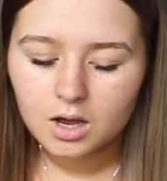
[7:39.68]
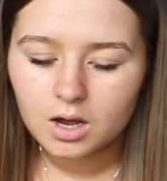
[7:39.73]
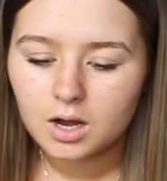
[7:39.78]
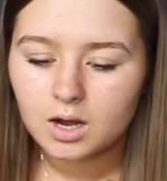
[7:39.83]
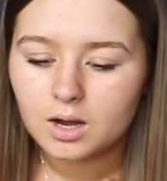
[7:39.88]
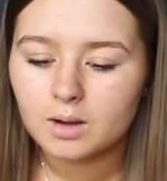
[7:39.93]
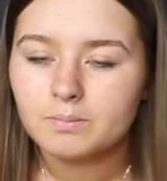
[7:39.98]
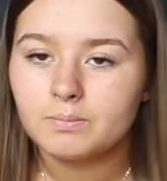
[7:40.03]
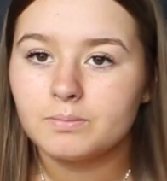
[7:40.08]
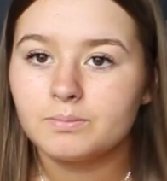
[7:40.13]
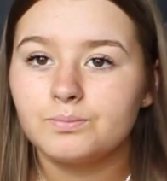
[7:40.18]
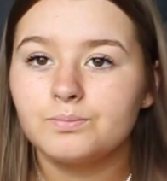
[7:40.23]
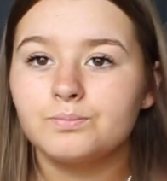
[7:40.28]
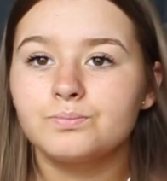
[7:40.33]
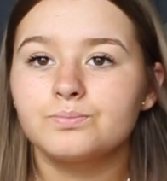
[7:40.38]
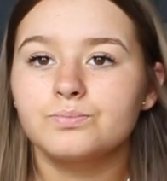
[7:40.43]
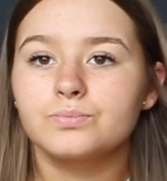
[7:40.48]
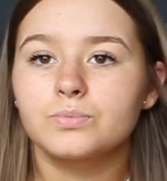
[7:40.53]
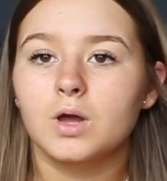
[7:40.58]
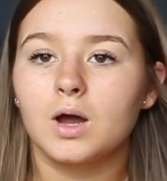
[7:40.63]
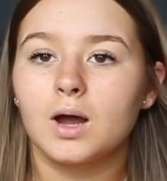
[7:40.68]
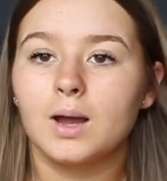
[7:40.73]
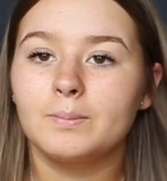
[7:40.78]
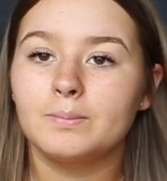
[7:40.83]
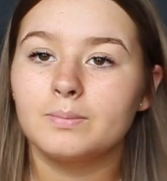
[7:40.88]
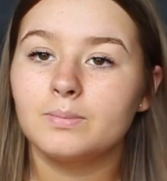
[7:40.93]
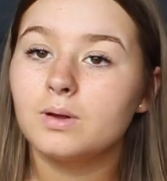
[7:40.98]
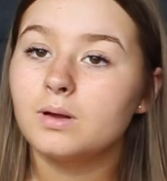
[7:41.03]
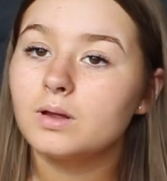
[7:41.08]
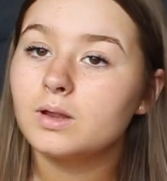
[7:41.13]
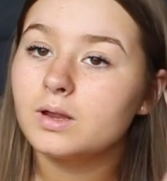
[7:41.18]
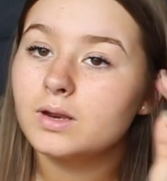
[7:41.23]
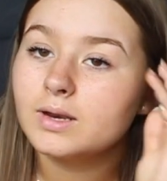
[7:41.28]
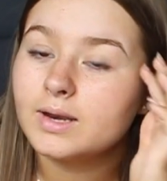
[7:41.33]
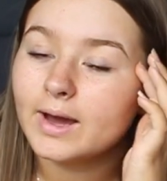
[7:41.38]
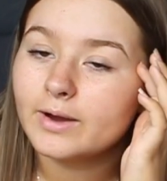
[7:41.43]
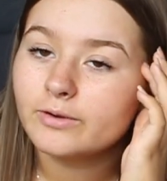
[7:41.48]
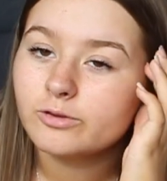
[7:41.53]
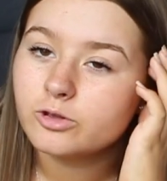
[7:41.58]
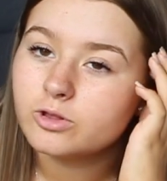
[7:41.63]
I'm
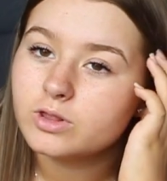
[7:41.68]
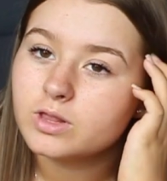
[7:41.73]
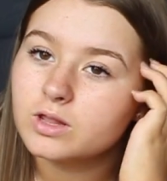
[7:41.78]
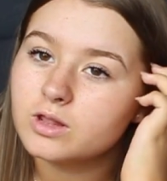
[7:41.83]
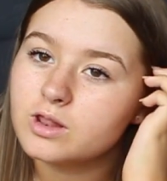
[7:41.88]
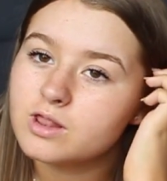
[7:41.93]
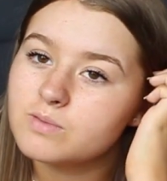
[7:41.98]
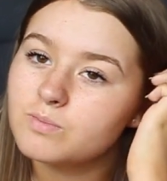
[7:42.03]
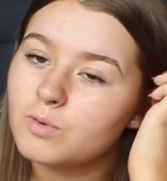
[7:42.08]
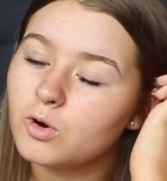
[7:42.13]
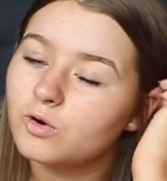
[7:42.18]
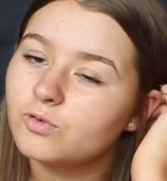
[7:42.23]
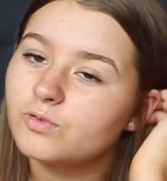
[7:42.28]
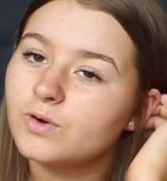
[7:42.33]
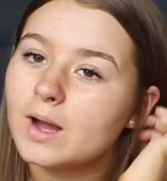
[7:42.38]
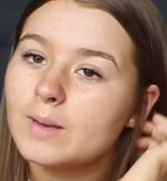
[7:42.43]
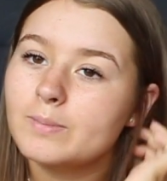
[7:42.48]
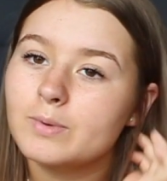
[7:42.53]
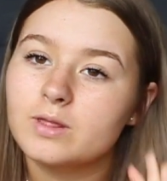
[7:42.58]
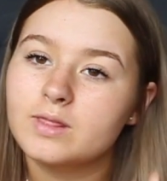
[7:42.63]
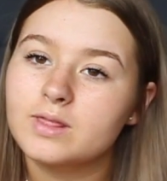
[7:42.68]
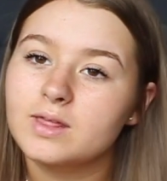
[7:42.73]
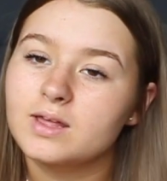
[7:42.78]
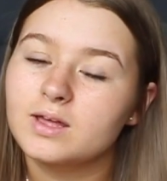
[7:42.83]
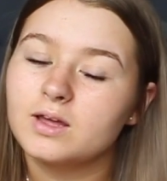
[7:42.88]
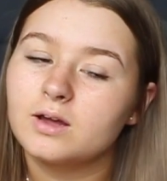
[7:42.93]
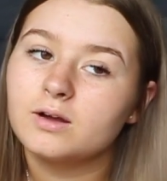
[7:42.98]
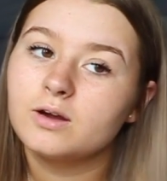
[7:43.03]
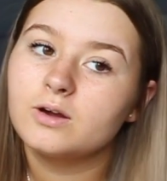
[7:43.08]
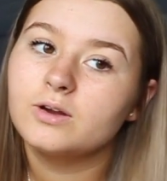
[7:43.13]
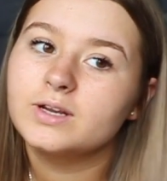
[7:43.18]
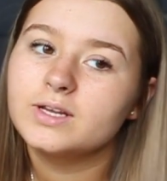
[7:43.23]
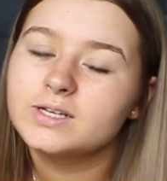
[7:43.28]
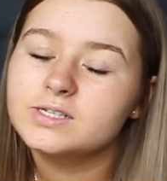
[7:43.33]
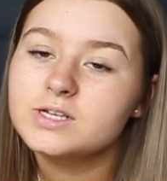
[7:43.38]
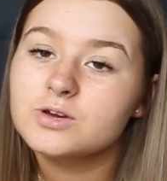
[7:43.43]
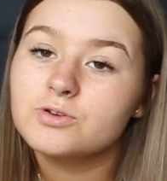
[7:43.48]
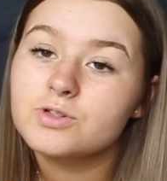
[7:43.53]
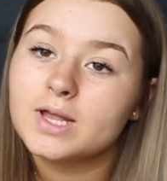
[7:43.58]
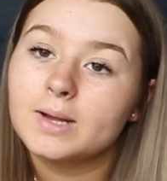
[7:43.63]
now using Spotify, but only
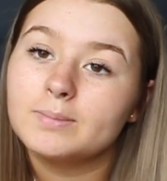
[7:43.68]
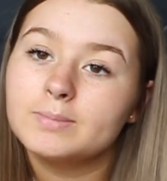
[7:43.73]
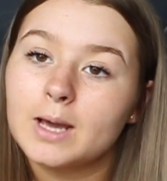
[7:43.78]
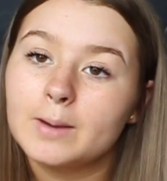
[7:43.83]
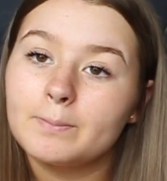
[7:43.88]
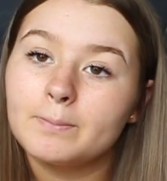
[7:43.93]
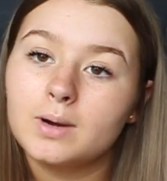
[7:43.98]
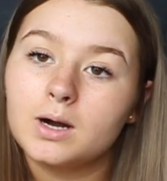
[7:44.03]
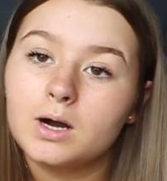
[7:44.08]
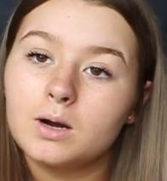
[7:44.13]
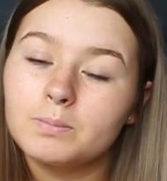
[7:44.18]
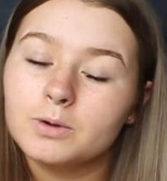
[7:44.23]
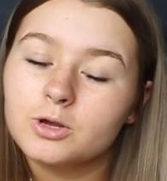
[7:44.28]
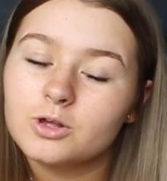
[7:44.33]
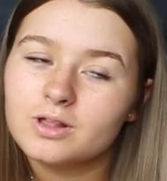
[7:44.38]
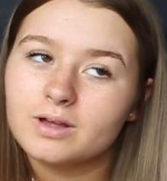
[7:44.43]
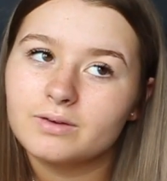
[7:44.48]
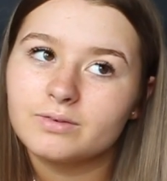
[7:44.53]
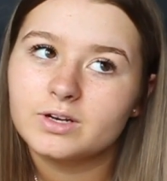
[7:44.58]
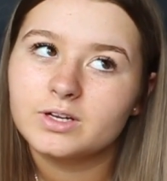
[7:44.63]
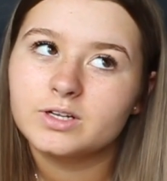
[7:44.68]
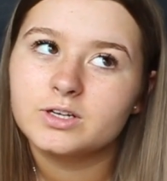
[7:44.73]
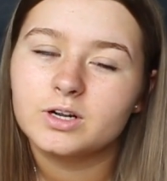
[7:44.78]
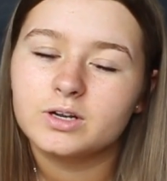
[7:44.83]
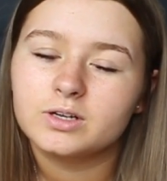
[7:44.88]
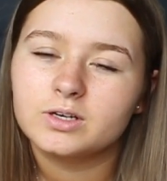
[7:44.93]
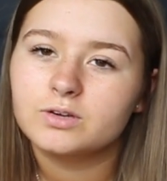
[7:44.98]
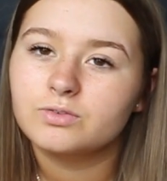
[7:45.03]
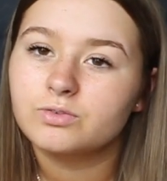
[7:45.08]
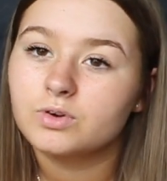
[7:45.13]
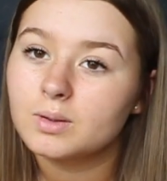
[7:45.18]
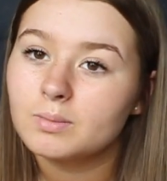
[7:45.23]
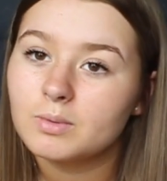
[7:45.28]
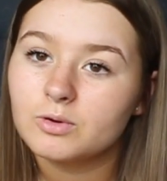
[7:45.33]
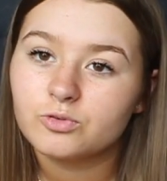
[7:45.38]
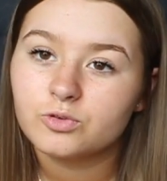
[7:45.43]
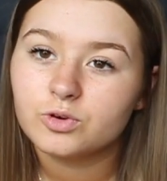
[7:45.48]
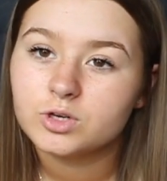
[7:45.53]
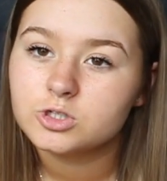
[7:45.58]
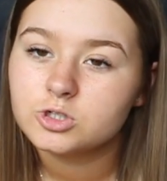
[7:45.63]
until September because I've only done like a
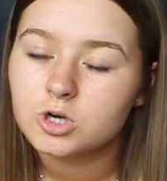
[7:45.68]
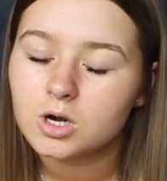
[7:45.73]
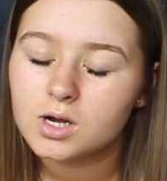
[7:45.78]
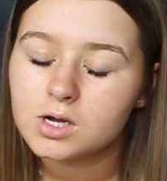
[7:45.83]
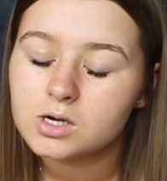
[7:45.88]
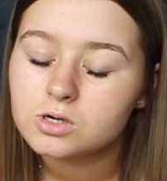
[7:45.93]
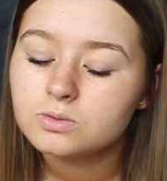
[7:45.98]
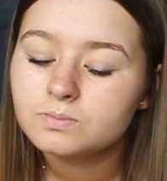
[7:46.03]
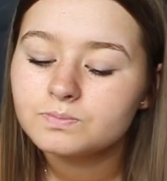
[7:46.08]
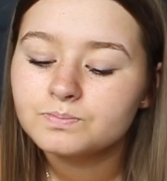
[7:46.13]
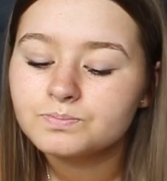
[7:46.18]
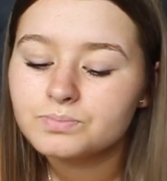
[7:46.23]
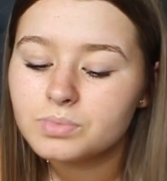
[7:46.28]
3-month free trial.